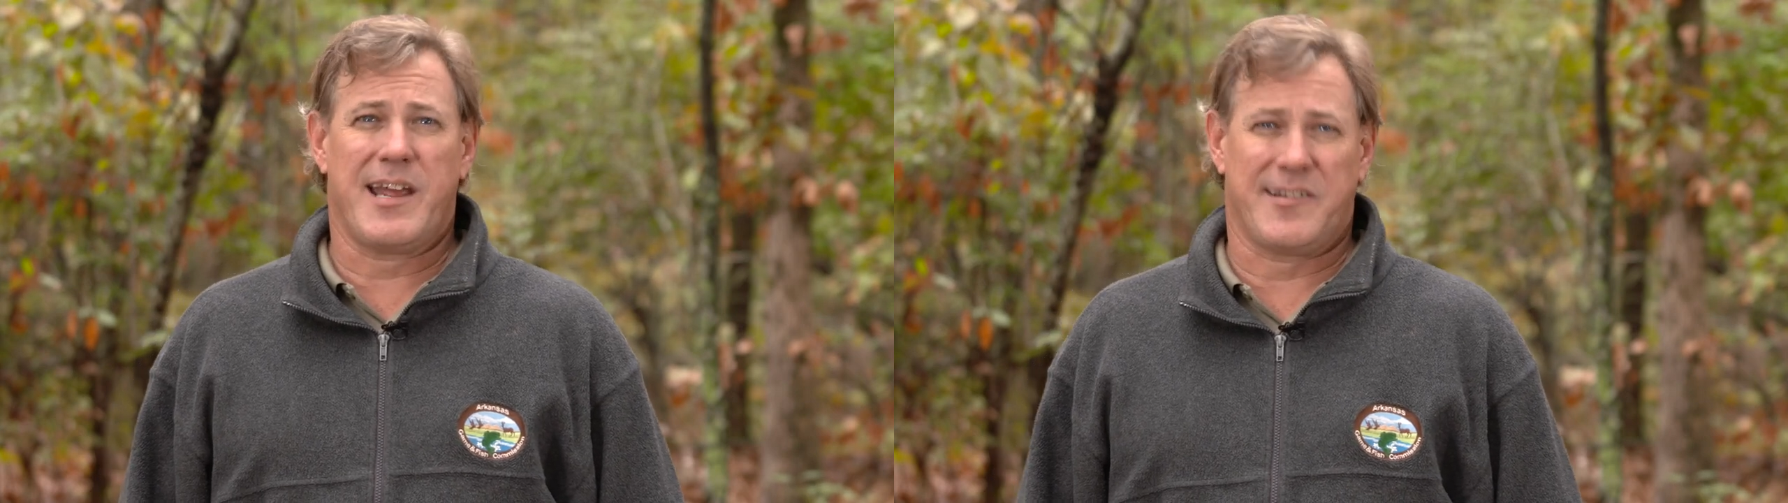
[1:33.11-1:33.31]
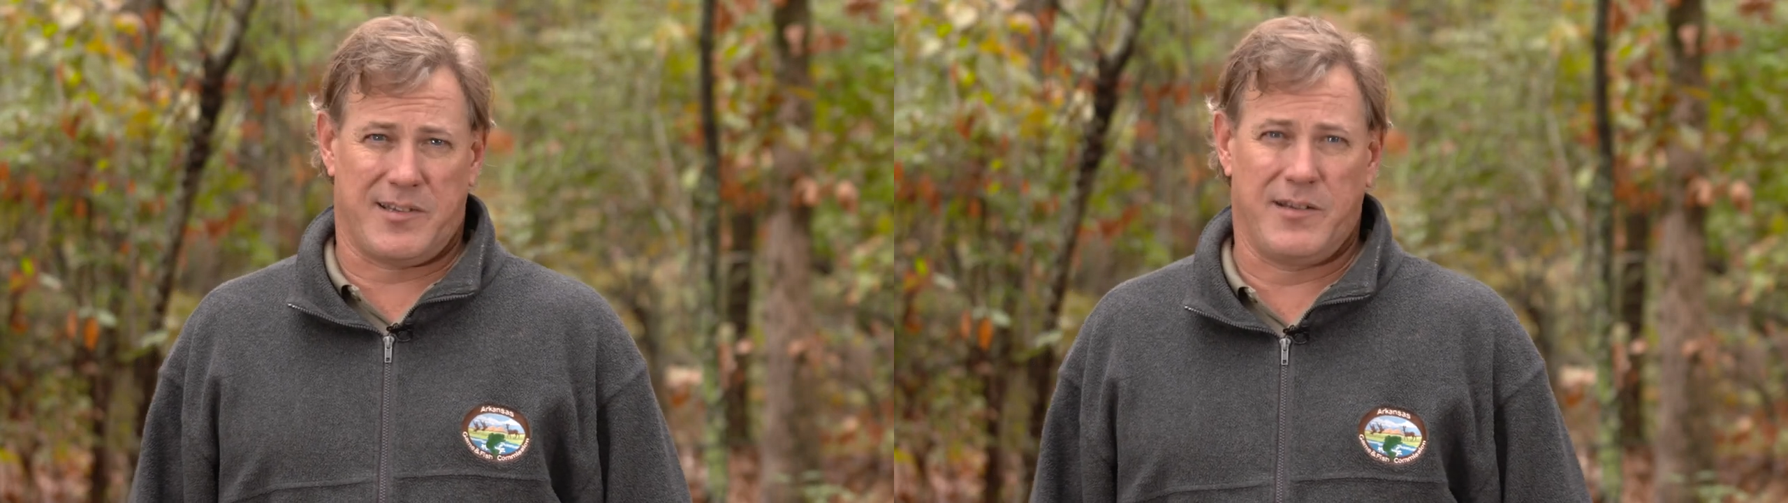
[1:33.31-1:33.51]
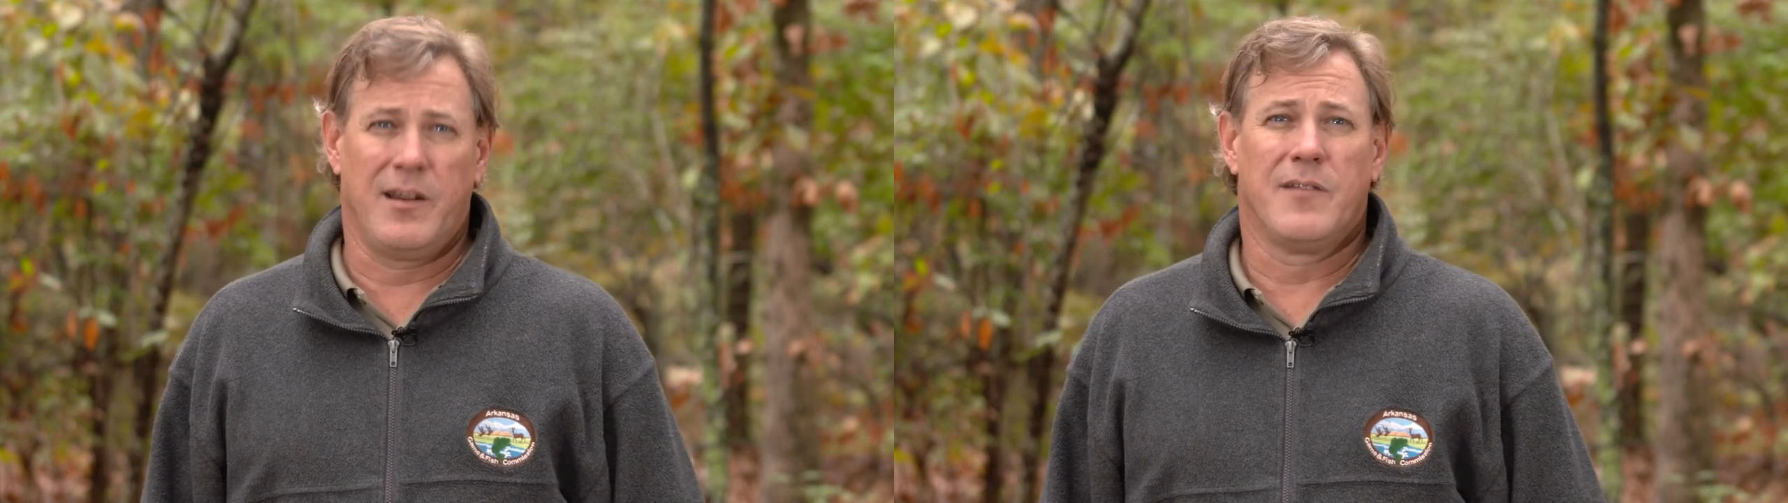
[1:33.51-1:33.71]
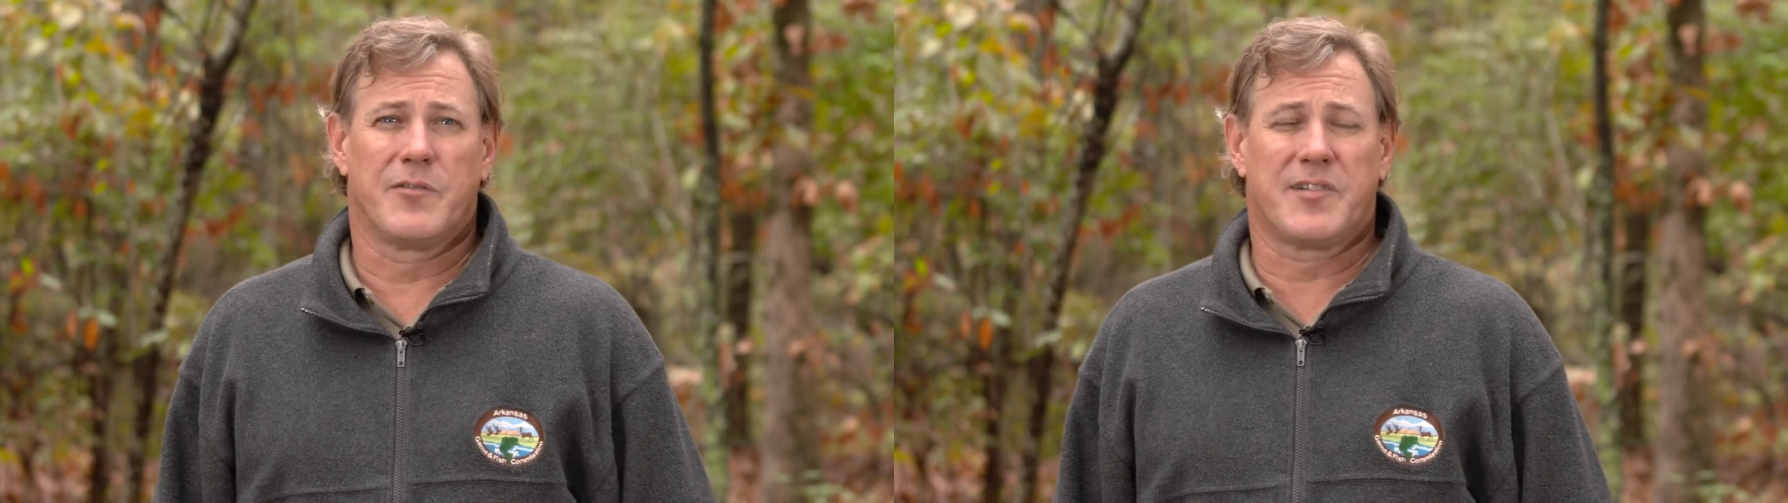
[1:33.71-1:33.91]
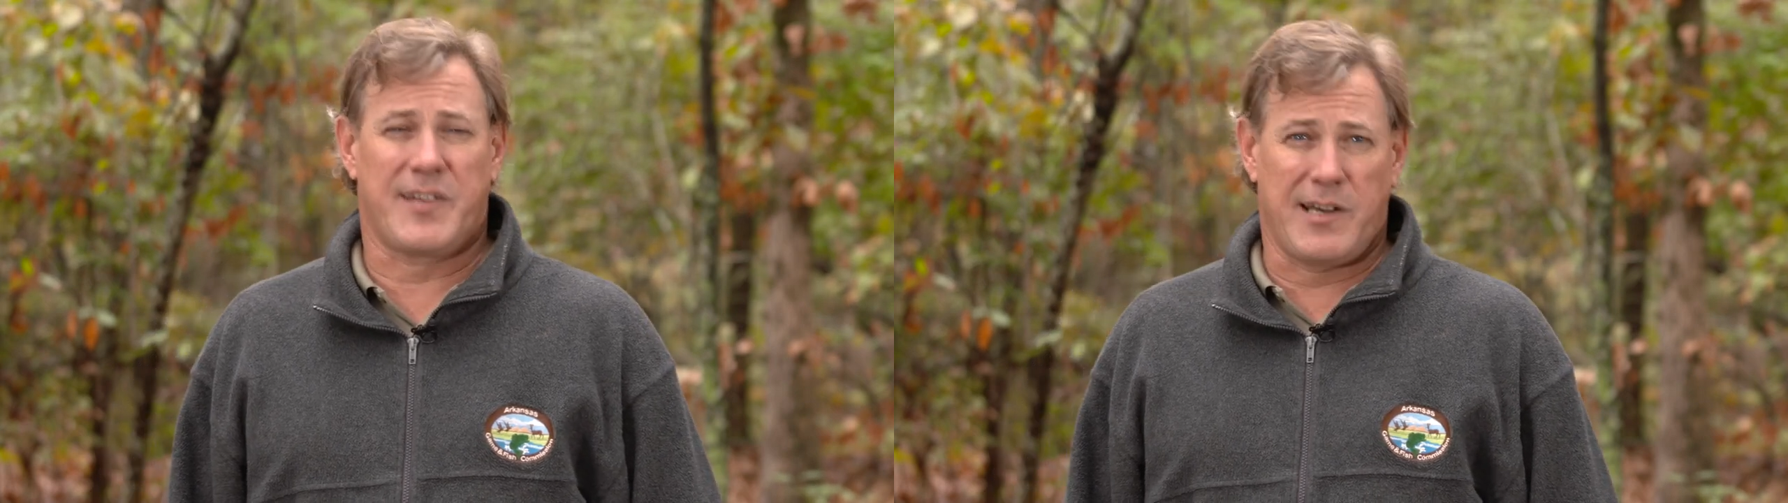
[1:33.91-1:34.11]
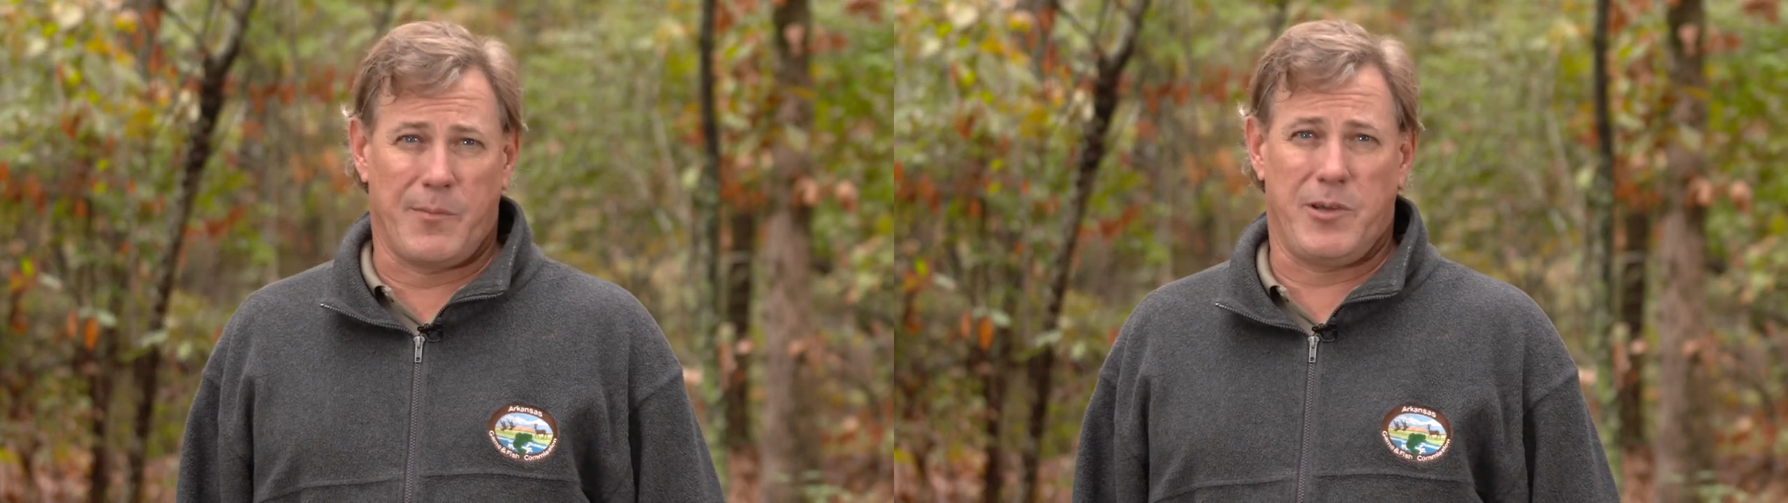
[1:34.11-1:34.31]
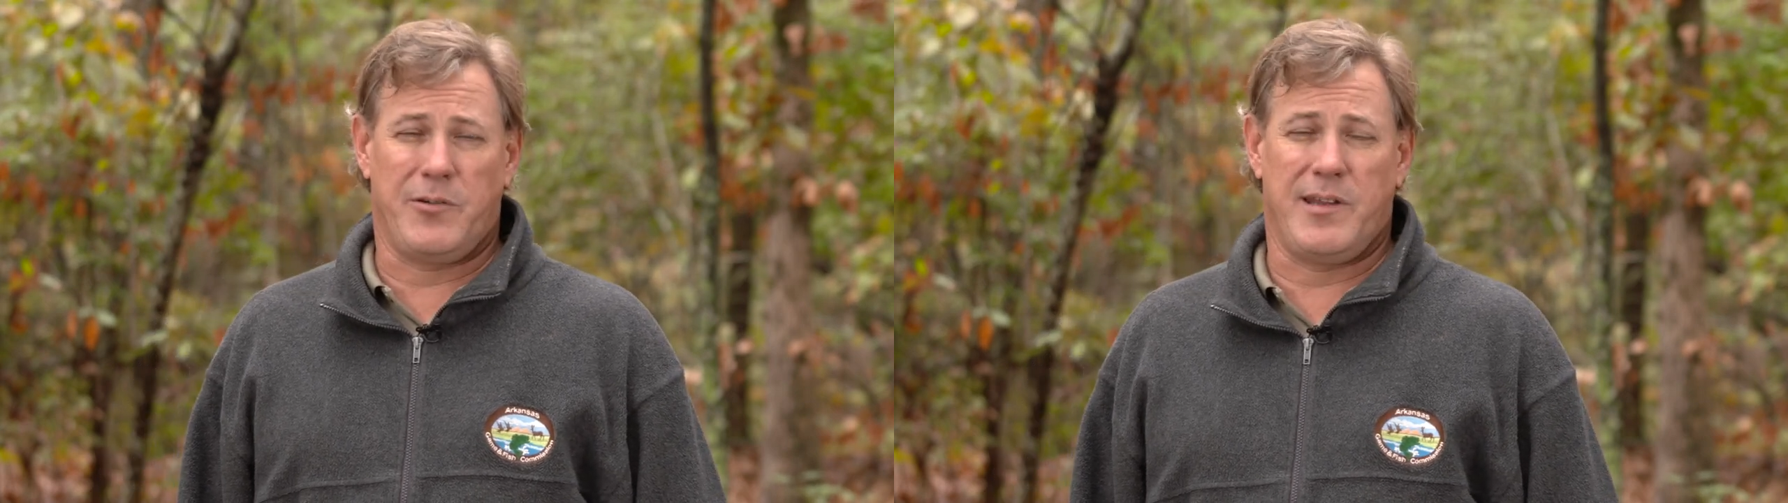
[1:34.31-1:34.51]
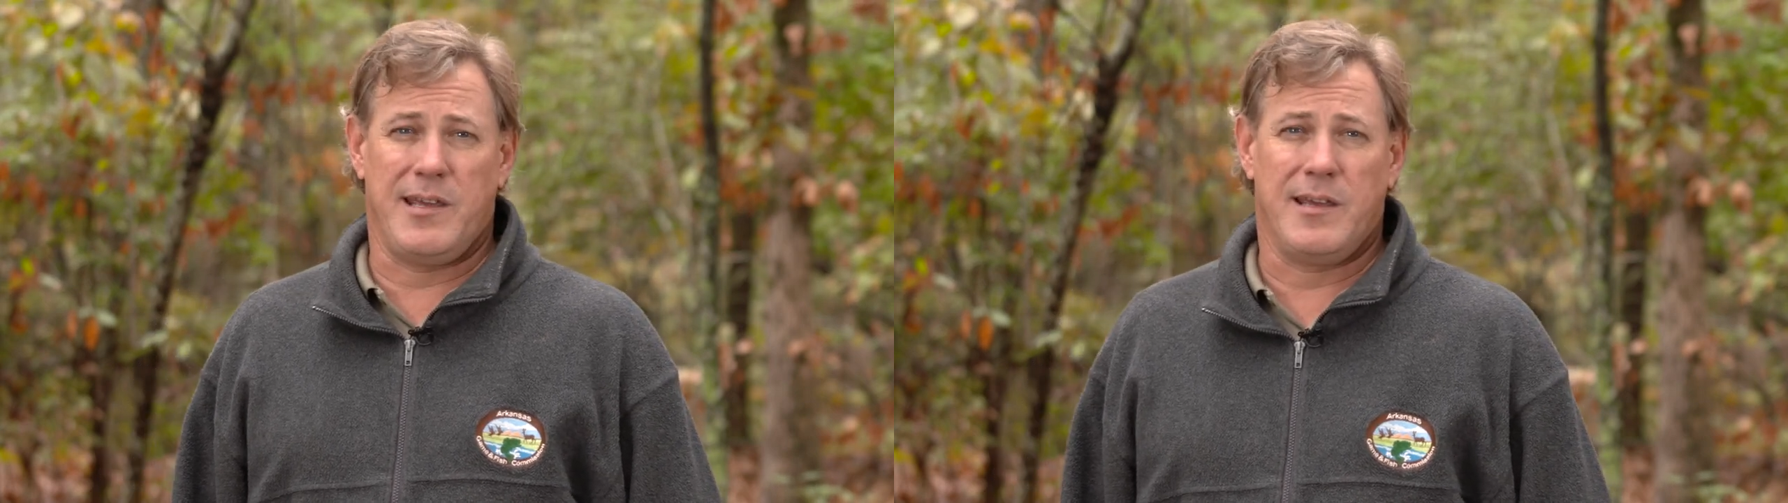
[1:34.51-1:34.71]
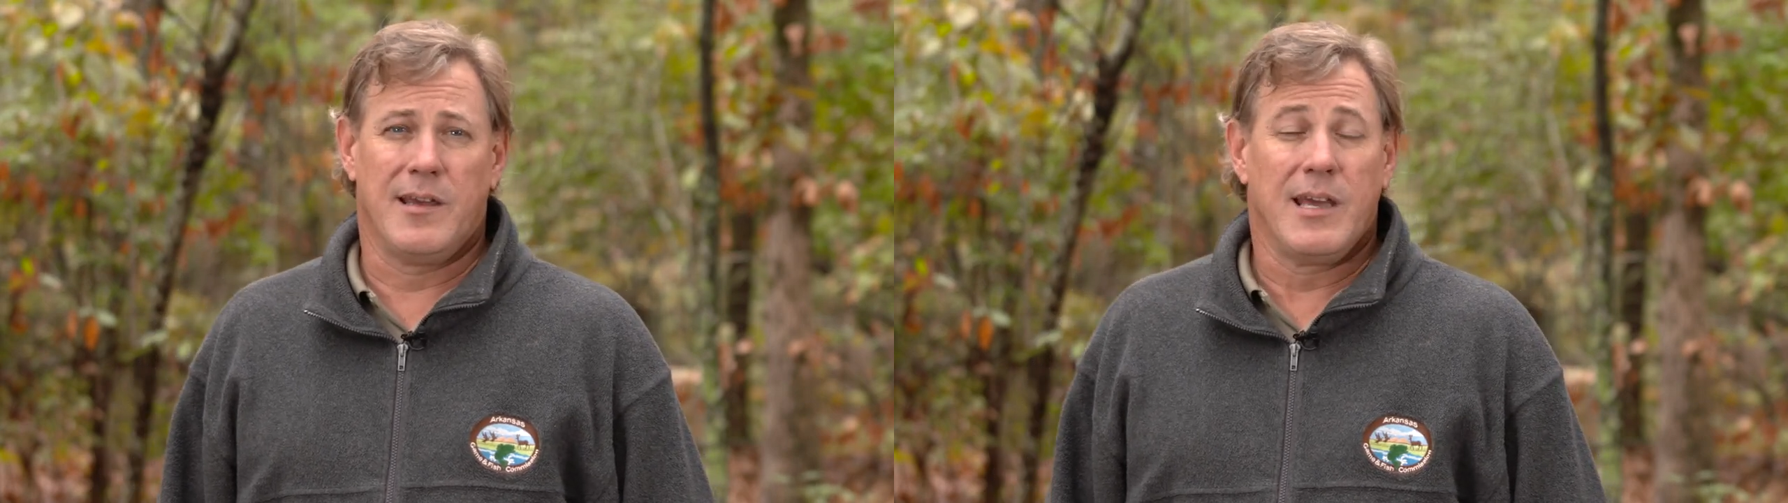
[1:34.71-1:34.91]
tested for CWD.